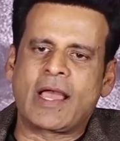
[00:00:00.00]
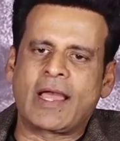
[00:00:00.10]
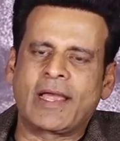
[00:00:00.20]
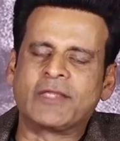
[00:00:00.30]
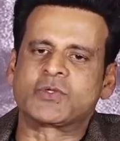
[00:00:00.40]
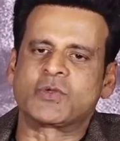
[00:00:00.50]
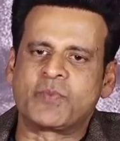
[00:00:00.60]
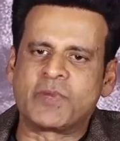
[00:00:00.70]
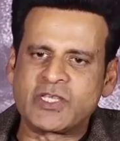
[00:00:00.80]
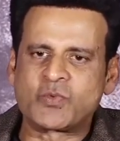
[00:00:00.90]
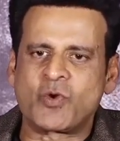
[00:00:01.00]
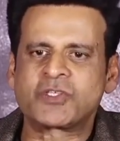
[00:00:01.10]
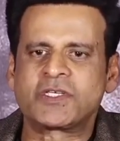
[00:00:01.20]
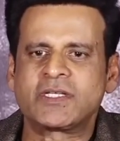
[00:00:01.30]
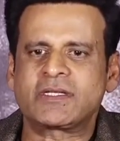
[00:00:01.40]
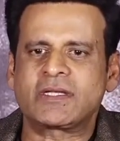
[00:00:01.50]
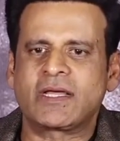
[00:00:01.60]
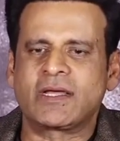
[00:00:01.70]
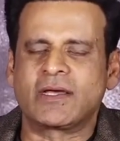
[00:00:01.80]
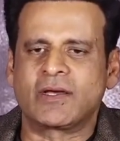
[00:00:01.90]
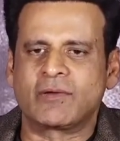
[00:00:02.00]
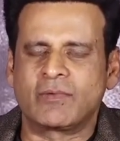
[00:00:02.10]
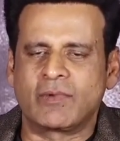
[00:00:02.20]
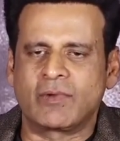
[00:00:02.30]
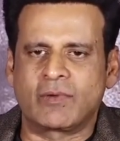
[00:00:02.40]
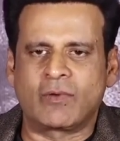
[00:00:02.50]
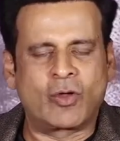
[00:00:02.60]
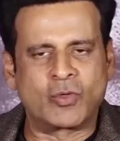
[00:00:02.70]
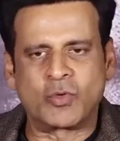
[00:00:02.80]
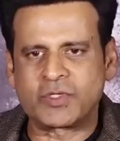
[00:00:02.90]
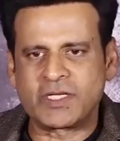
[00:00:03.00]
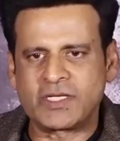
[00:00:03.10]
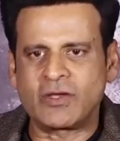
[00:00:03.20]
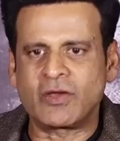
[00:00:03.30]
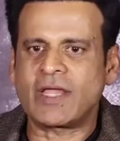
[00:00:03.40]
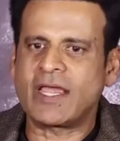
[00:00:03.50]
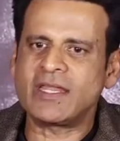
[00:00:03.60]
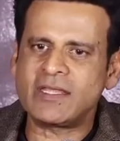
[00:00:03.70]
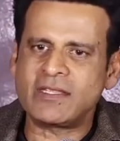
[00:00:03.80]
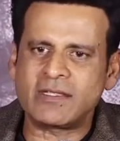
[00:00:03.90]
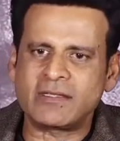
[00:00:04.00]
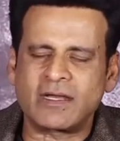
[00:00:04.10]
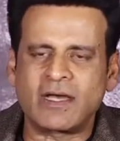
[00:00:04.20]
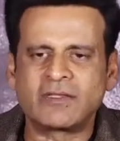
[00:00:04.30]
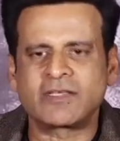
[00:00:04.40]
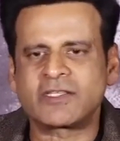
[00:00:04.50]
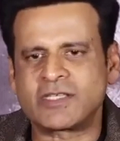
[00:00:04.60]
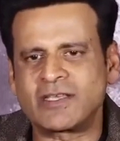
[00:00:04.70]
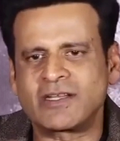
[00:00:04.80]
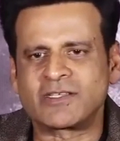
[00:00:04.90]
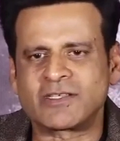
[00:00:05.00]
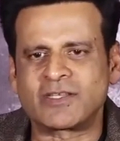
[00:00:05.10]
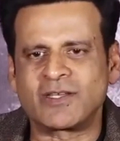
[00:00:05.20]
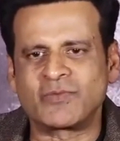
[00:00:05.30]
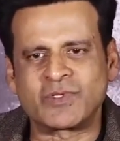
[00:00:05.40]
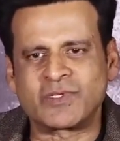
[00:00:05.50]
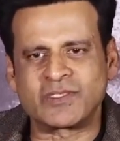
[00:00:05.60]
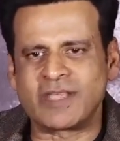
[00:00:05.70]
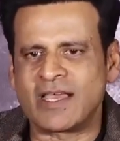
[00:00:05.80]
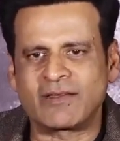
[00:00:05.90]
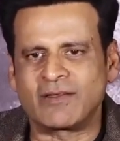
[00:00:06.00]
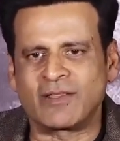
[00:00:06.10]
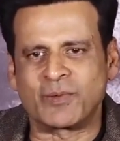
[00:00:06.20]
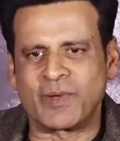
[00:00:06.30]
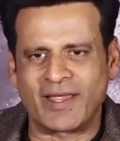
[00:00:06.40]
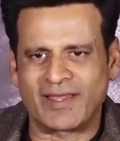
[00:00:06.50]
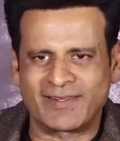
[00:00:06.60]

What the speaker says: And so please watch it on OTT or any other single screen which is there nearby.